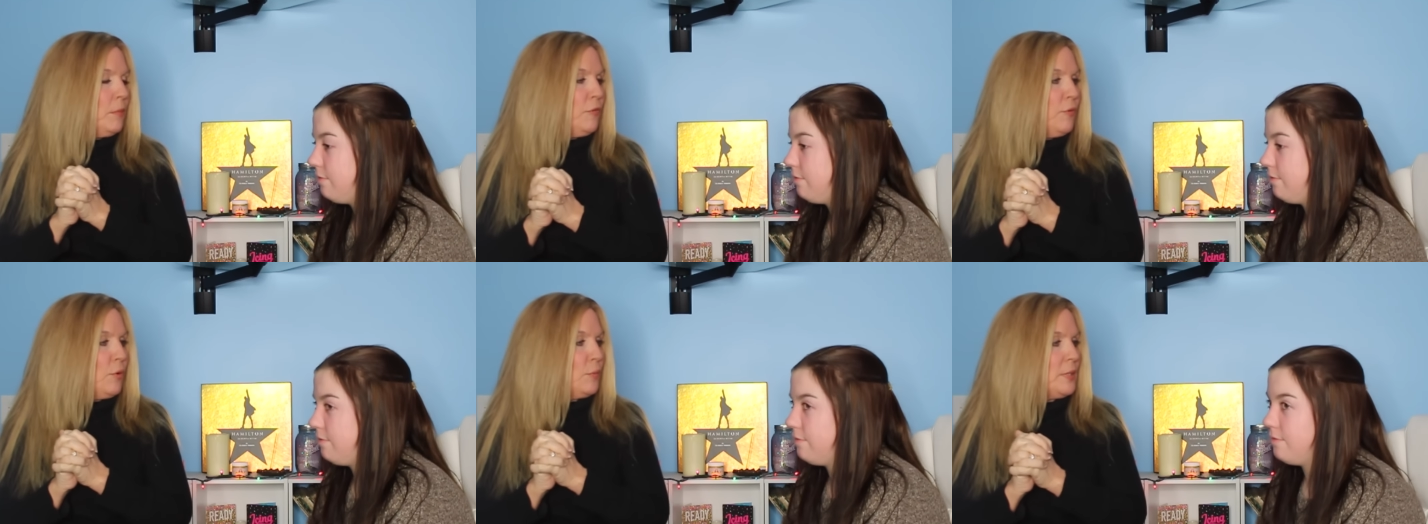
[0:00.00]

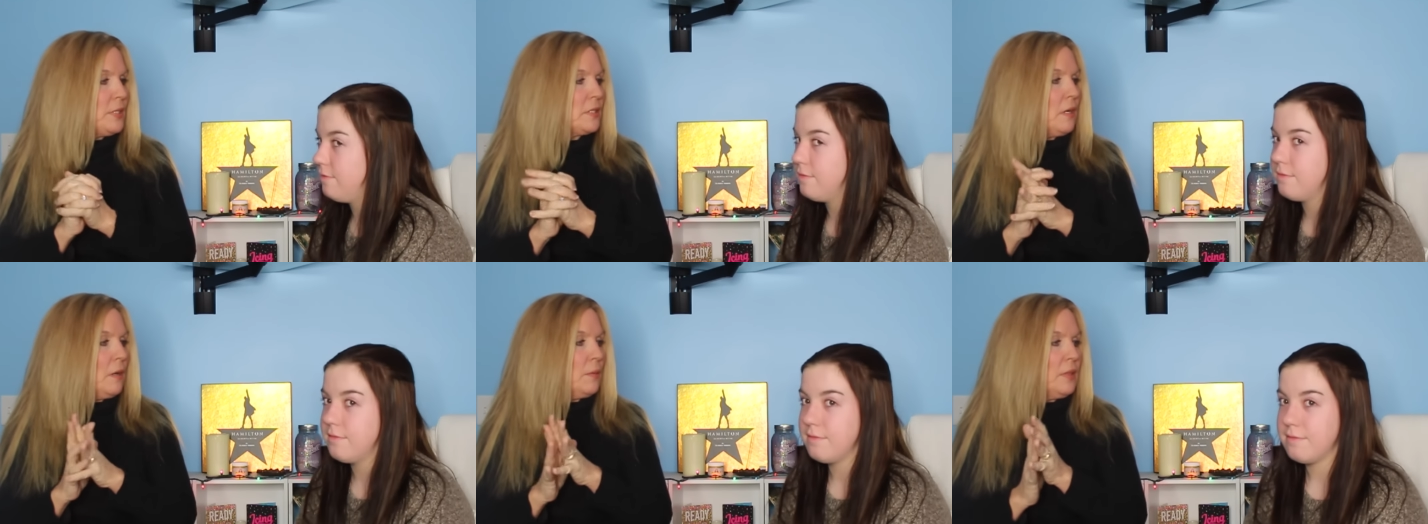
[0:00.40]
Speaker 1: before we
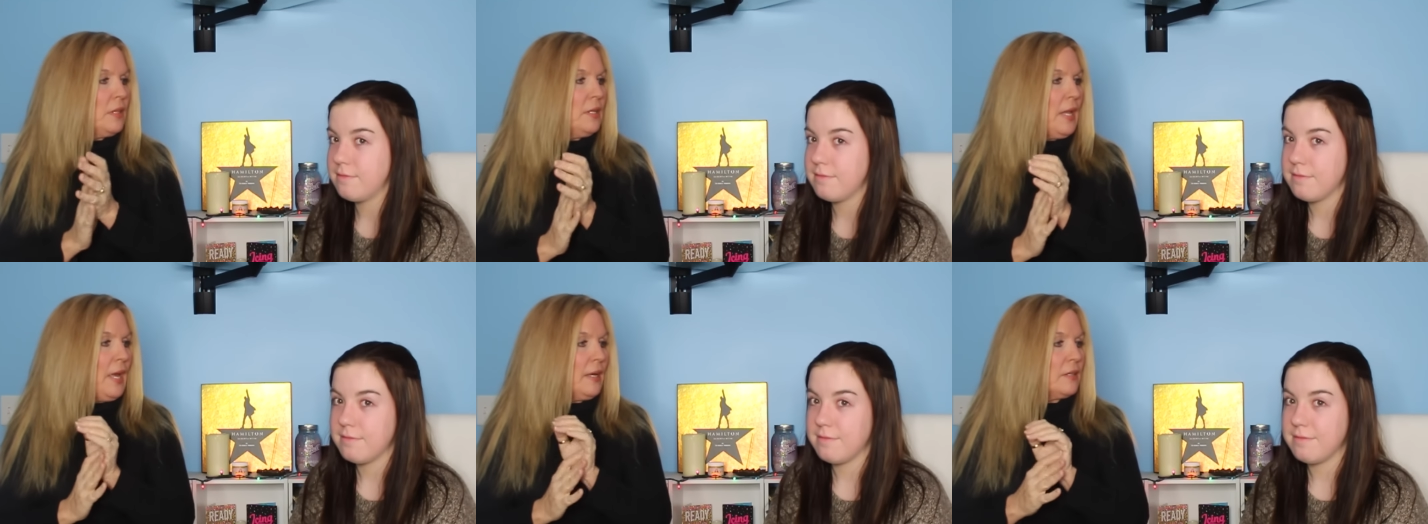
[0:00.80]
start with
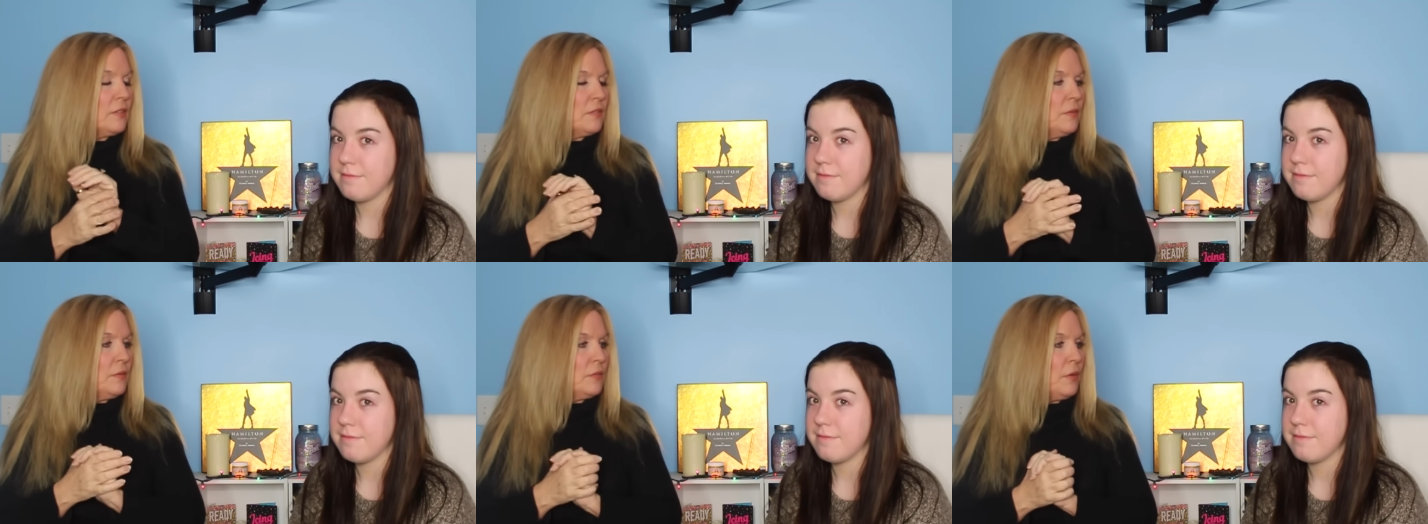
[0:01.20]
the
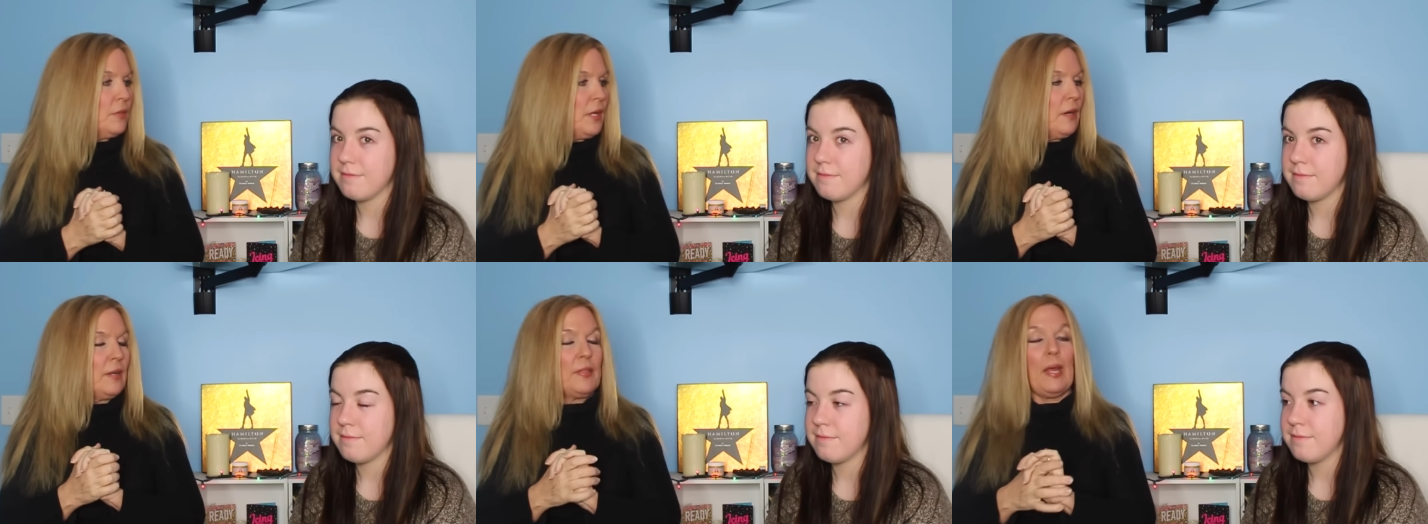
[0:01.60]
next. So
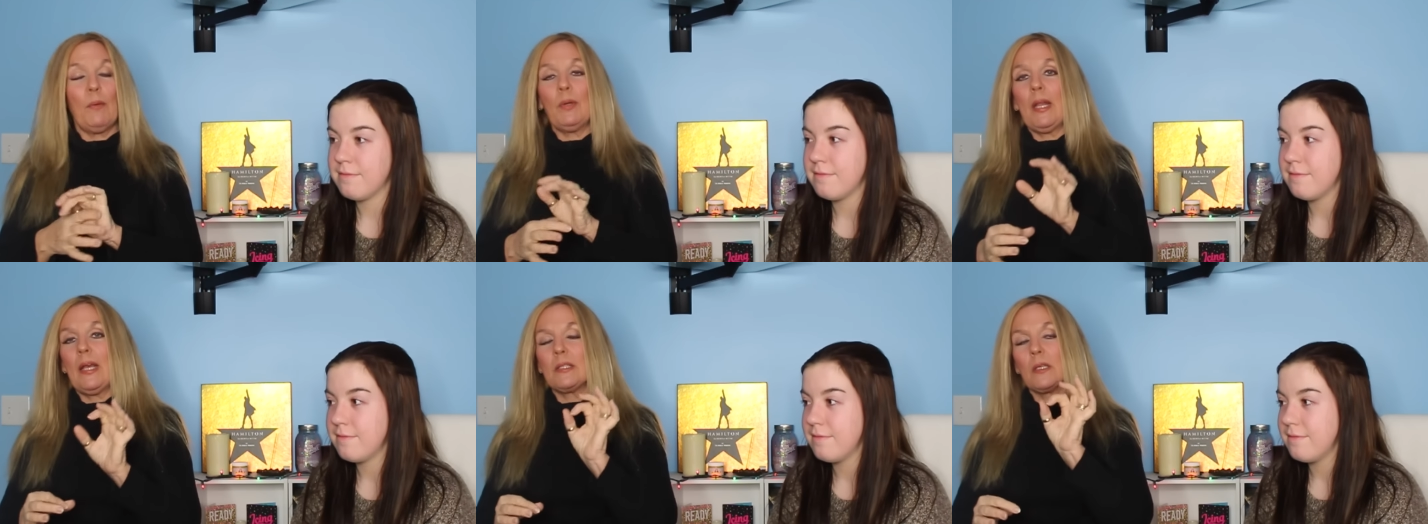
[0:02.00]
there, and
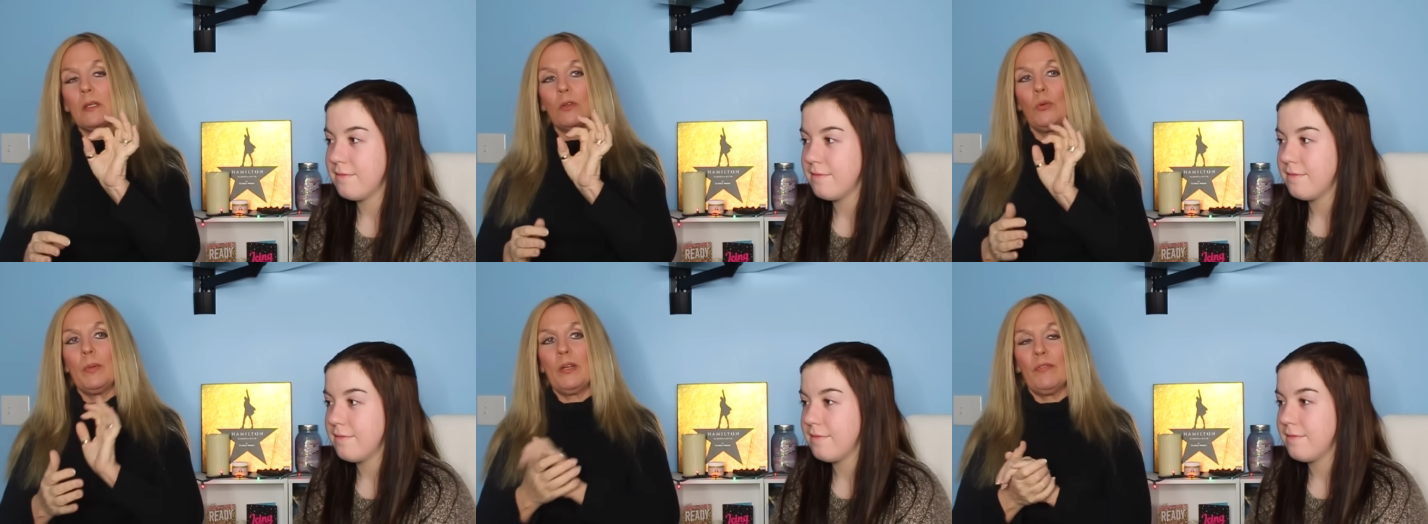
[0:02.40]
that one has a
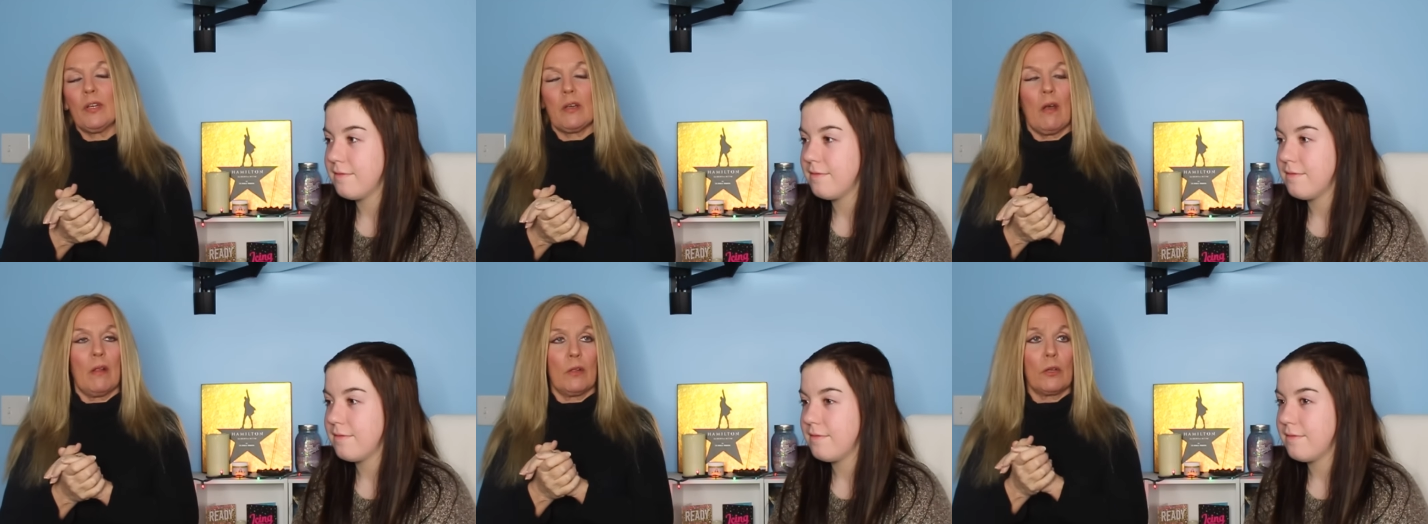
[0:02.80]
little bit of
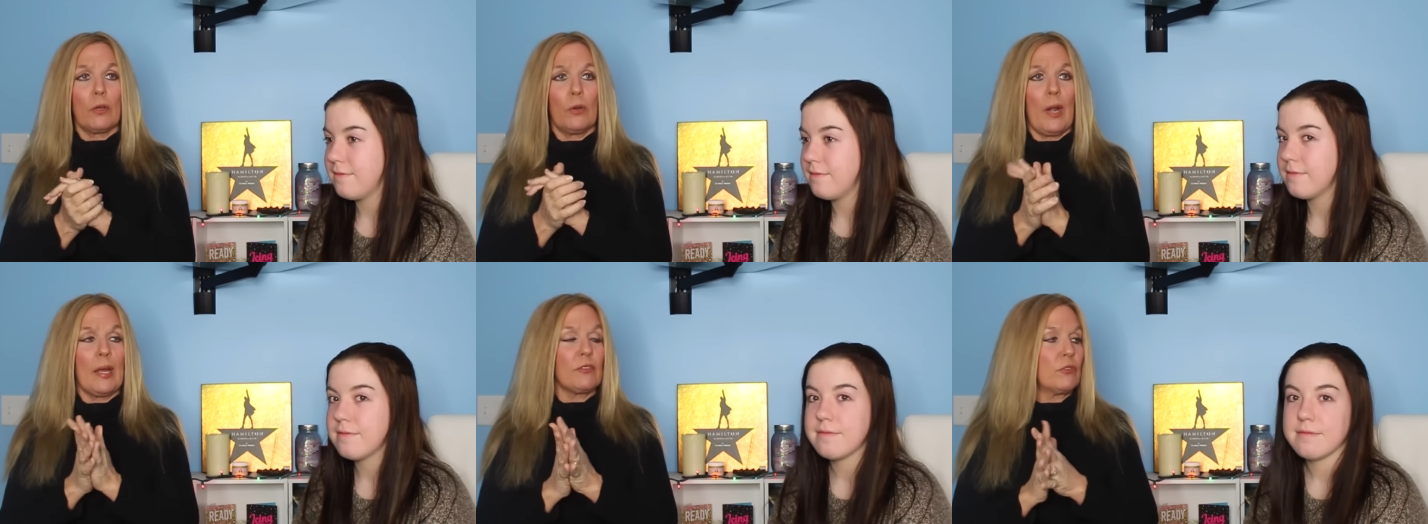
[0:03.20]
a color
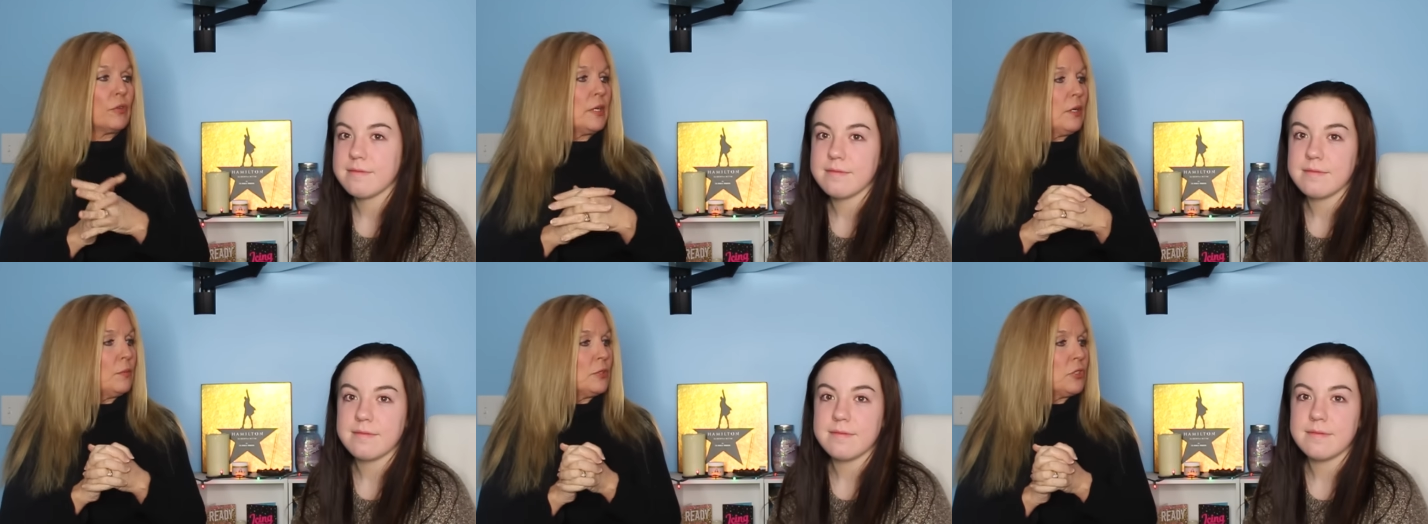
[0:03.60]

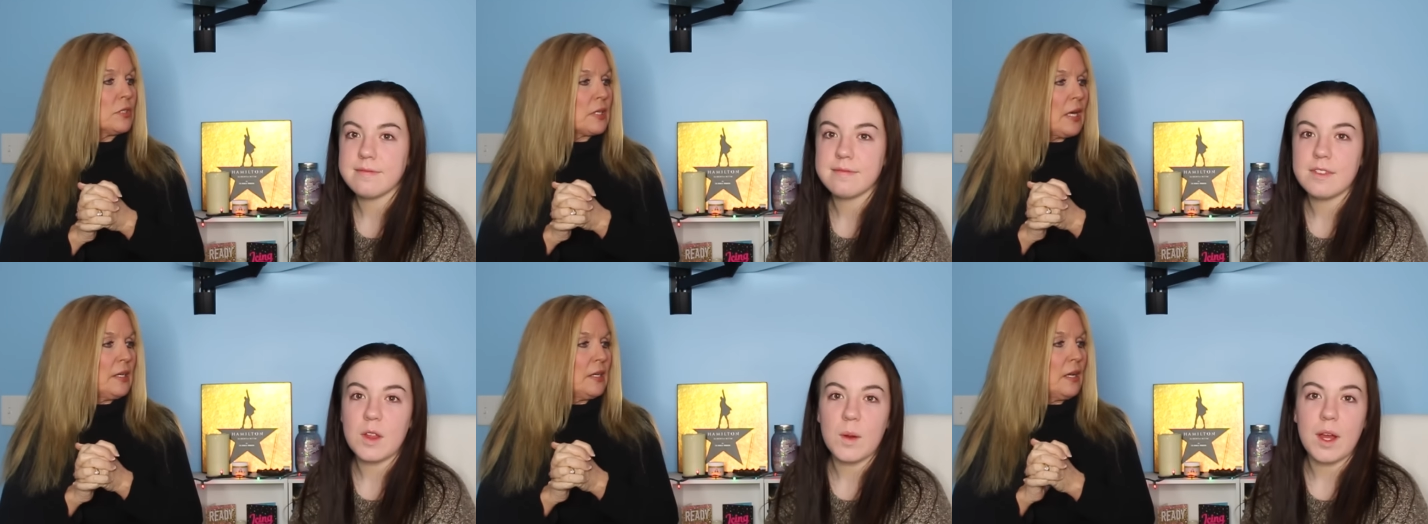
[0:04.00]
corrector in it, which
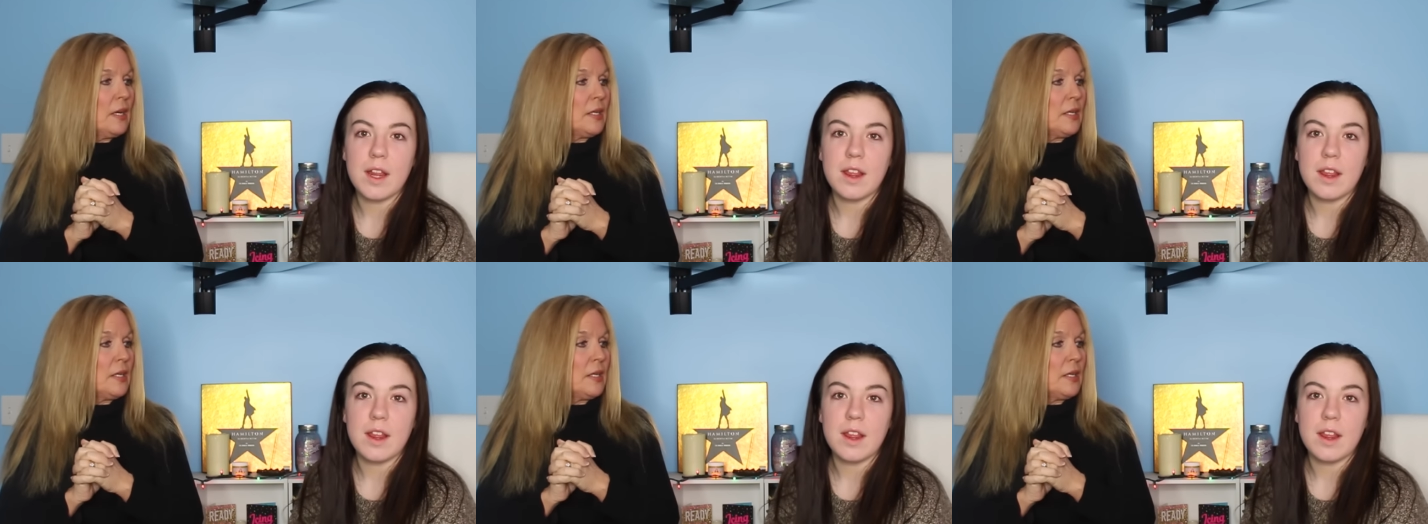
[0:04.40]
is kind of